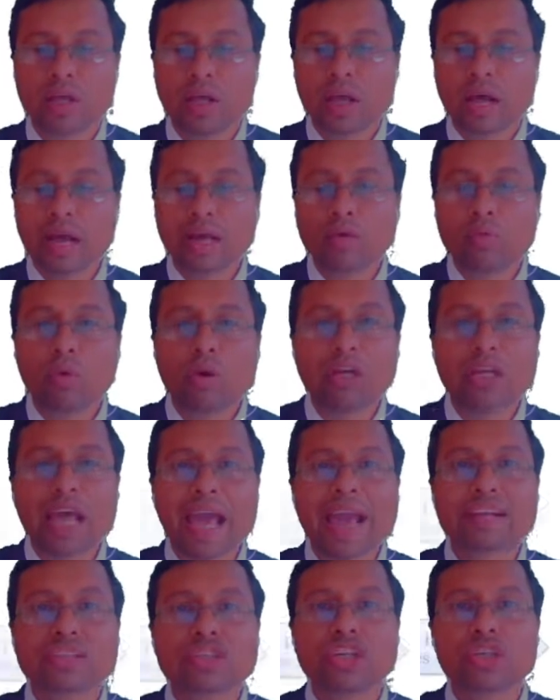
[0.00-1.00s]
and what
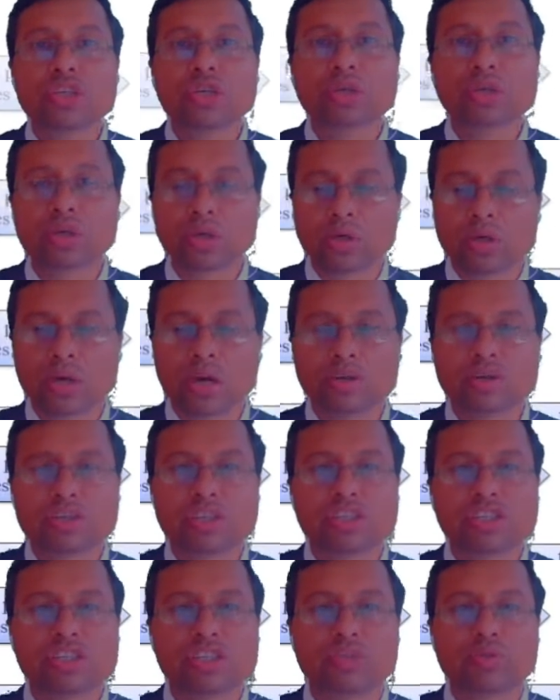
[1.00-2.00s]
action you took on that
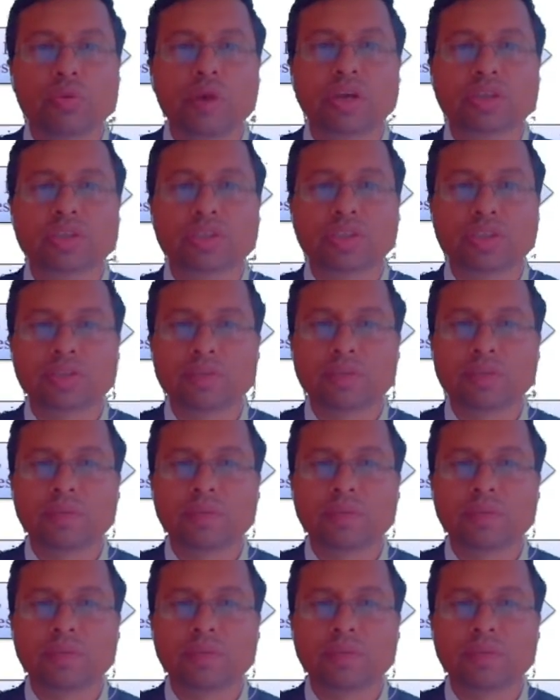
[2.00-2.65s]
situation,